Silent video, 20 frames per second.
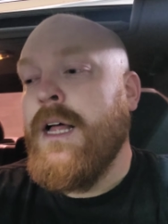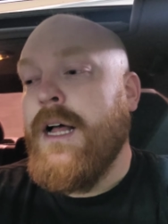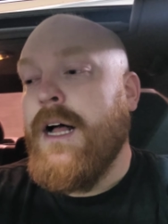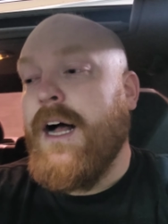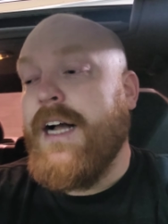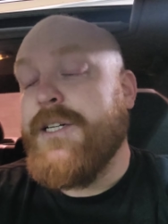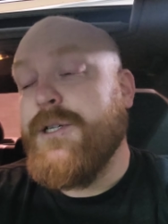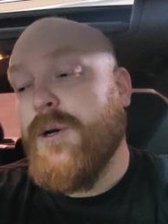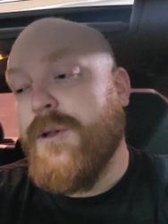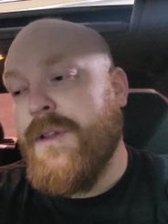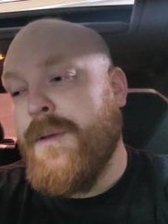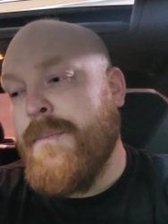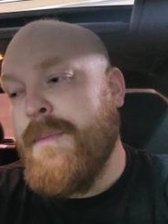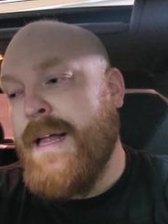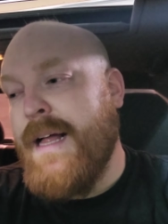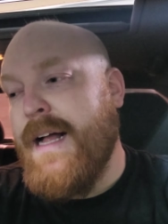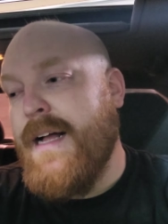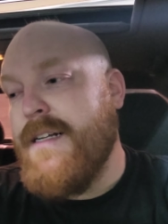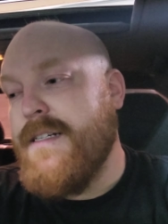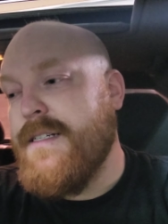I told them
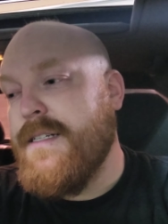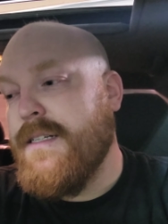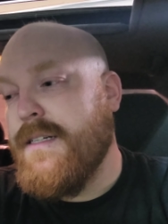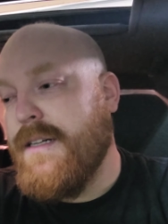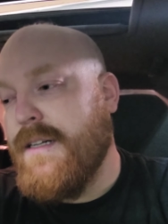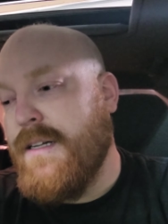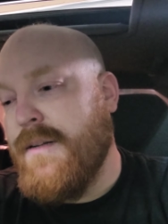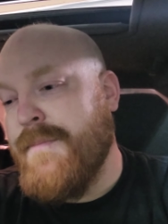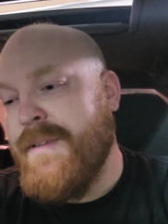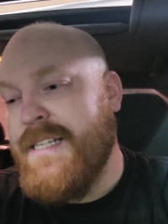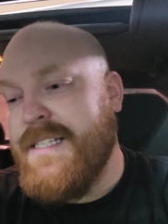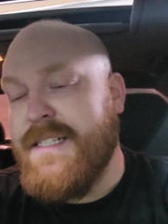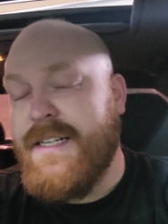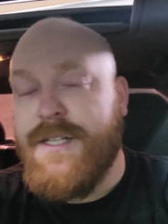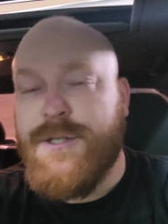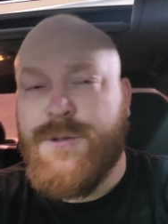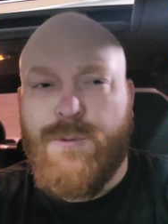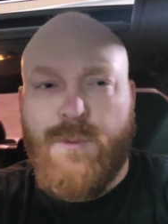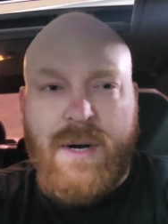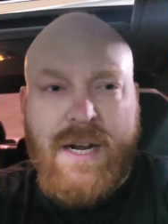that. Um, they said
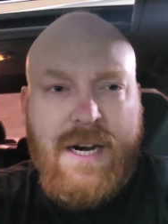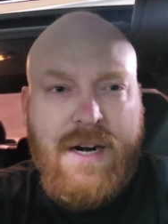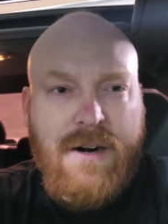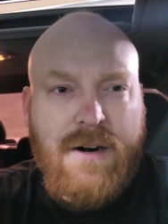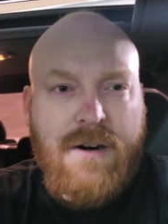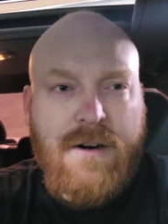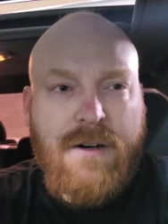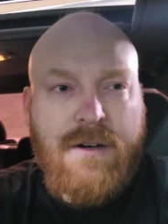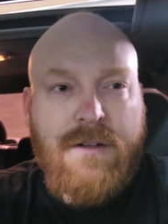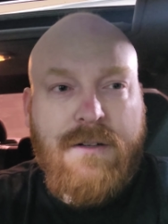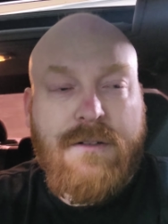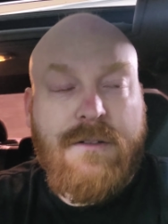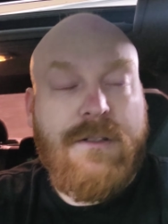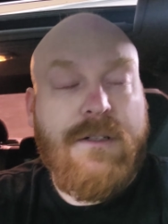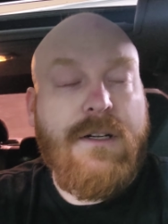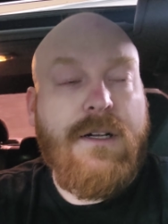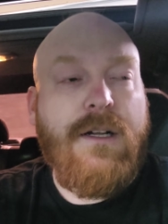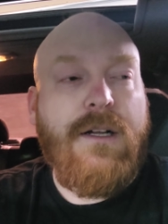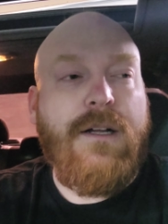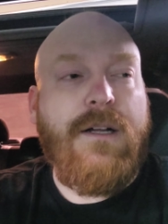it's rare.
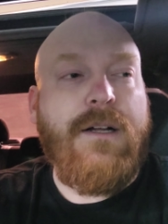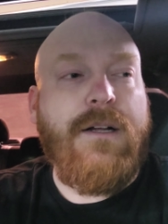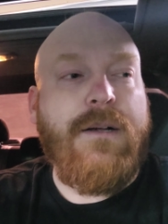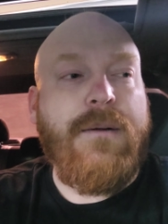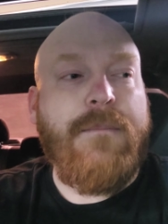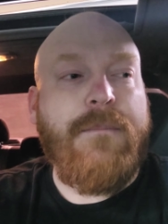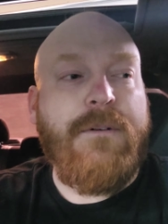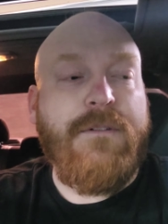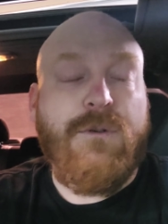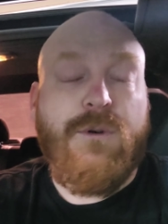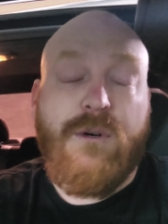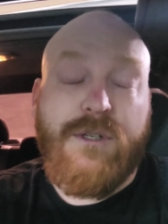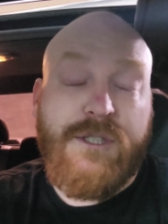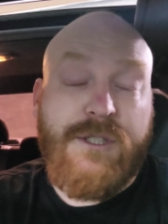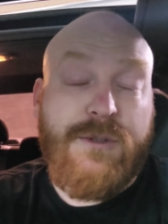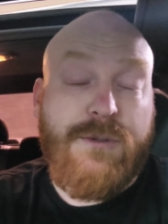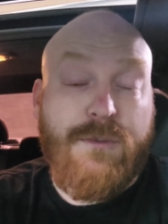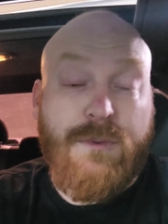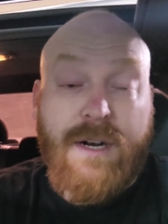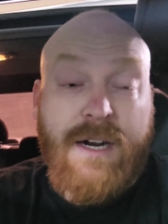Um, of course
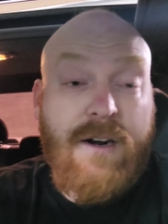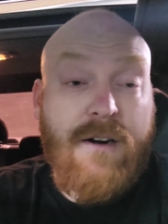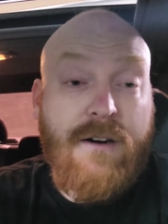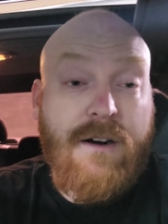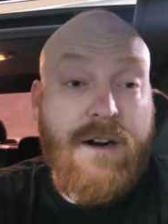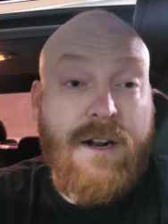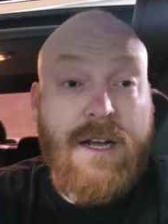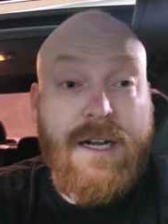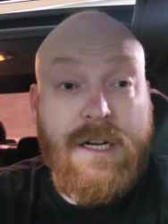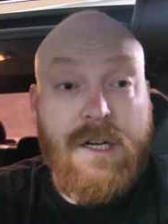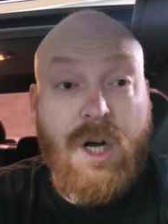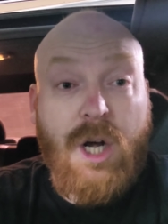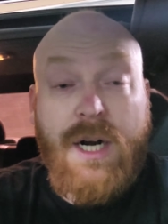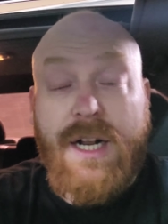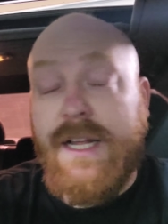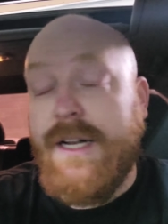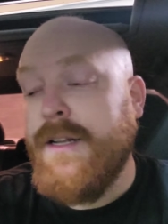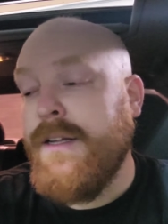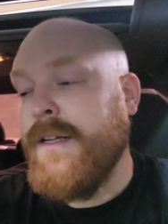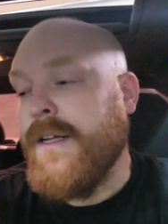it's rare, and I got
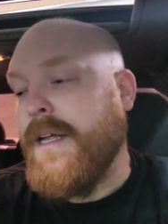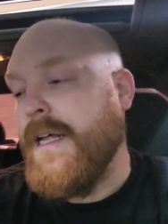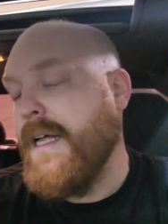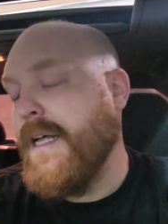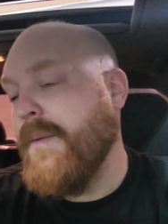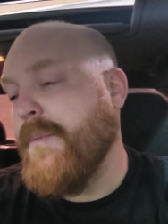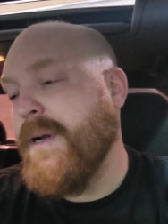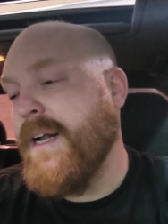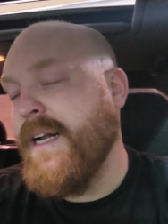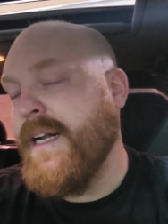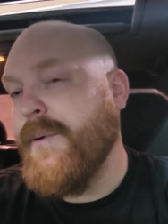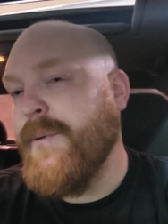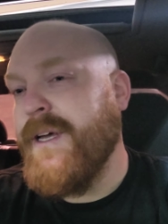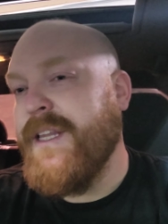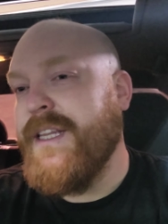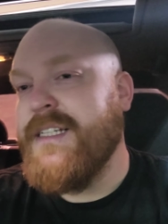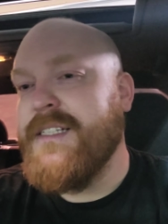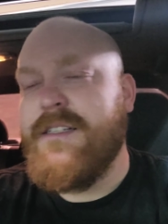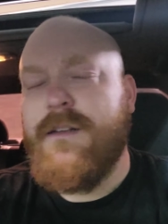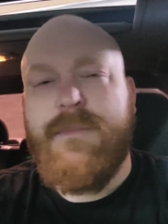it. But anyway,
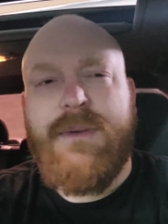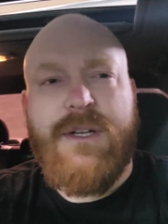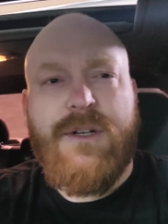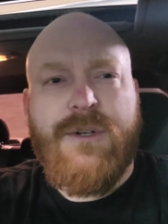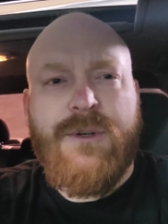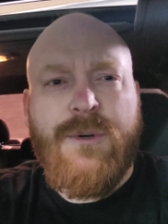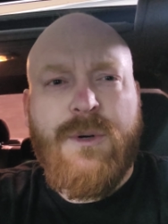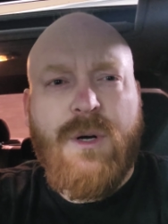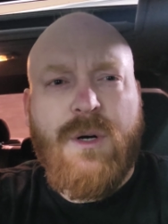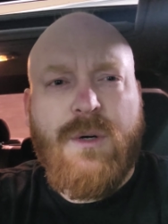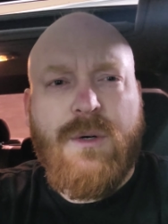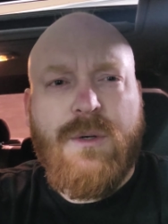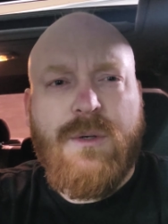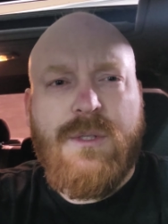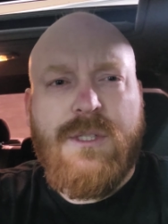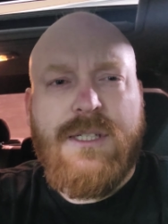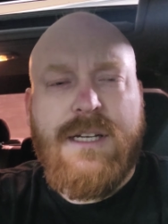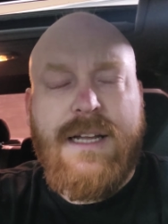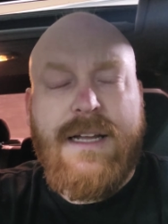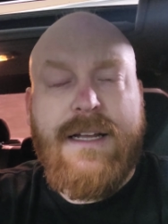they sent me a new
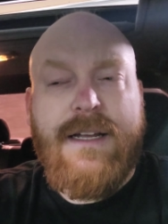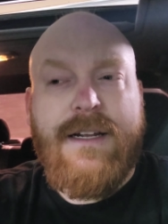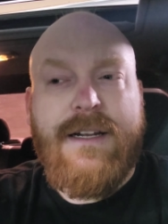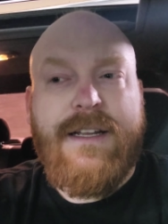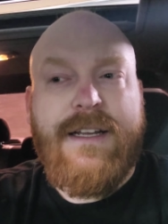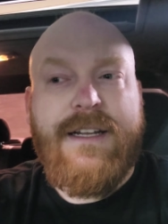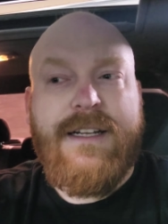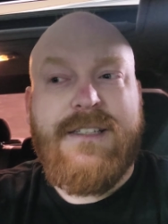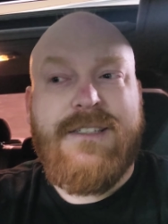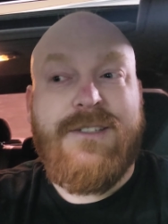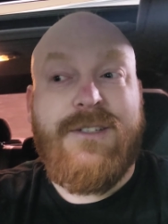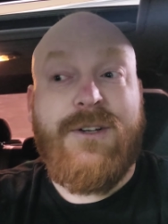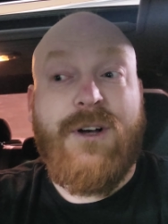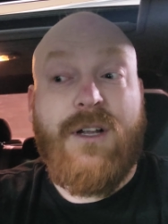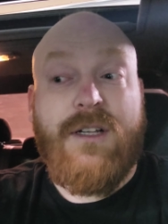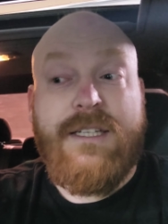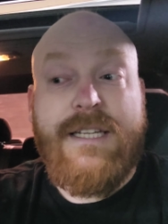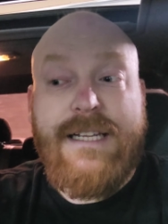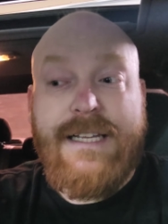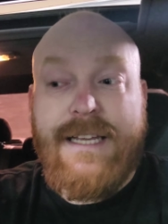hose, and it is
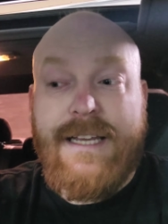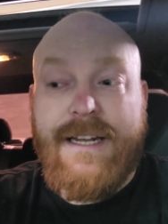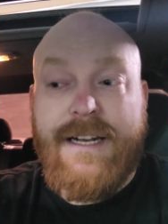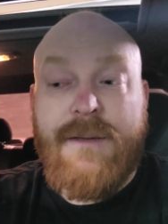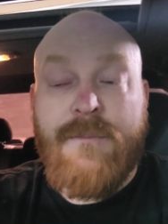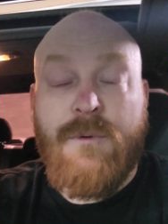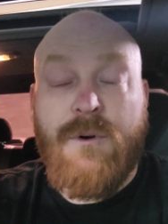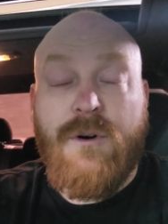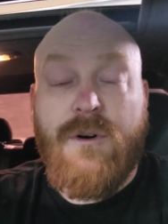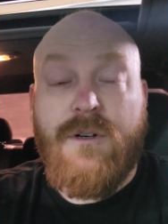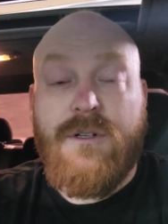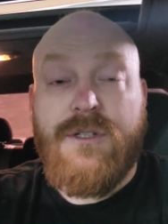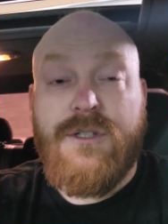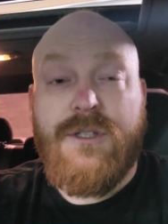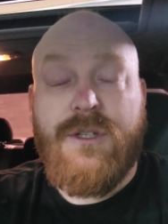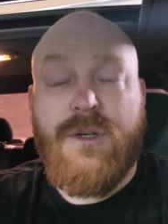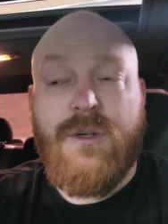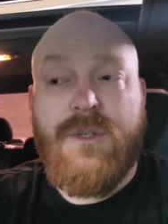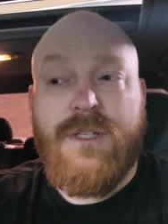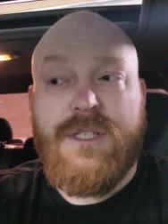not leaking anymore.
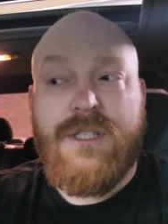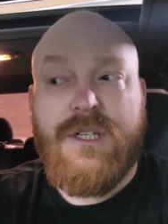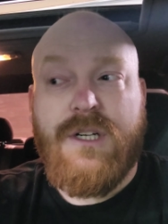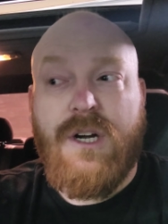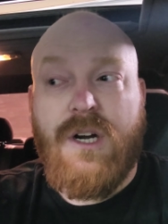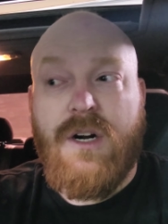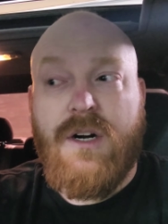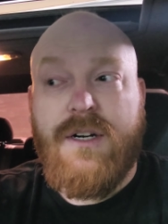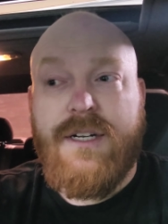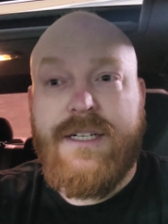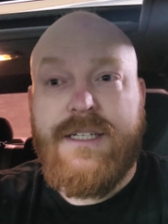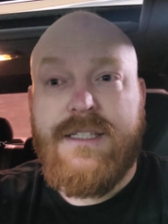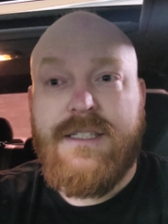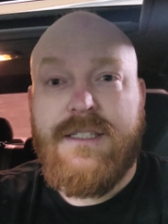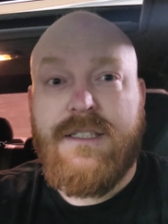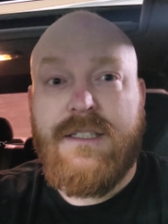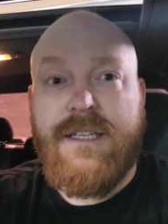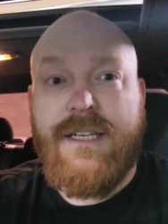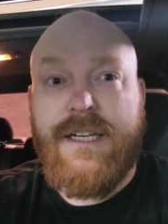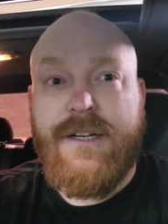So this car is
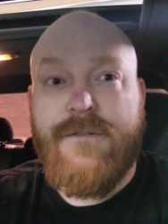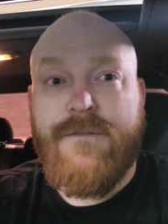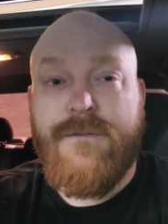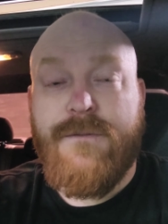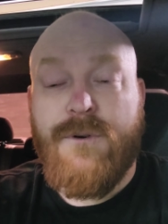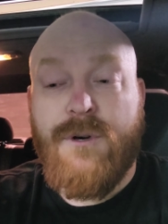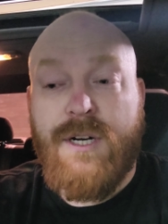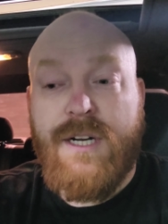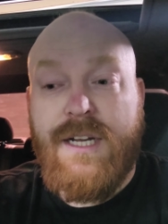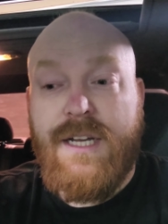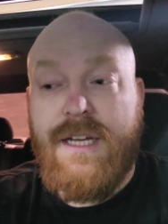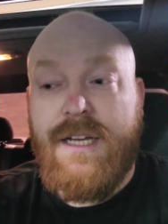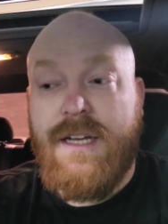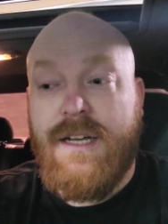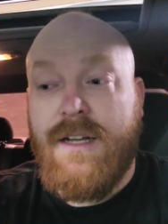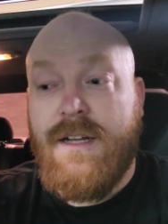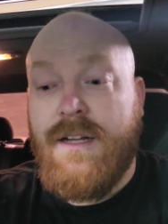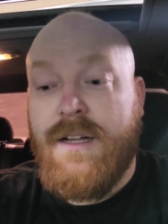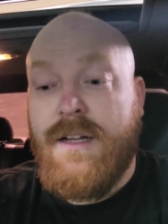leak-free.